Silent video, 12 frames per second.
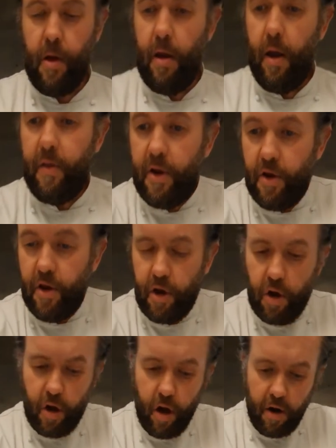And then you
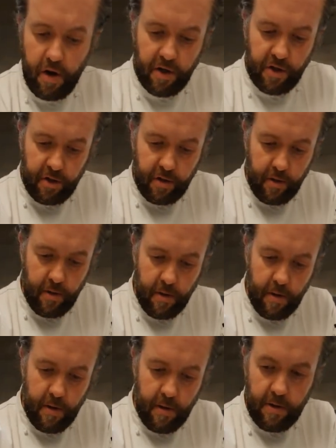can garnish
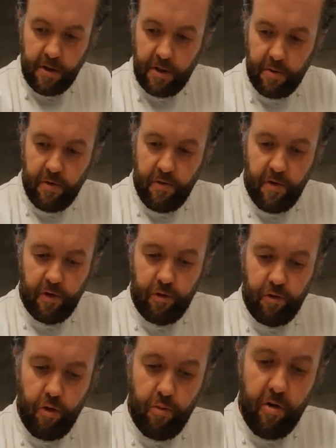just with a few
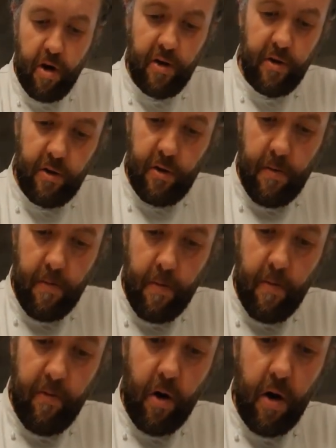strawberries.
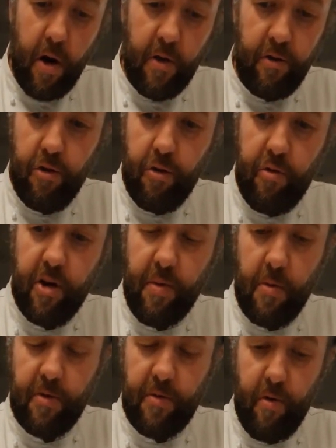If you can't get strawberries, maybe
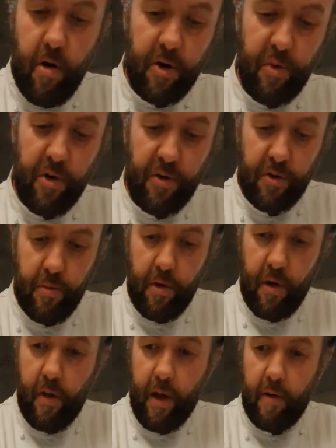some raspberries or something
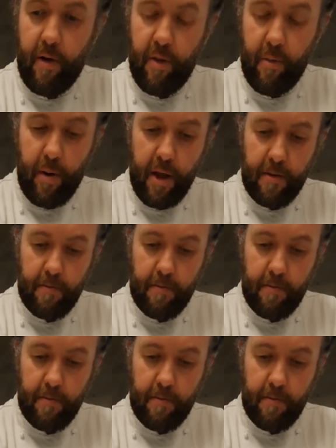like that around the plate.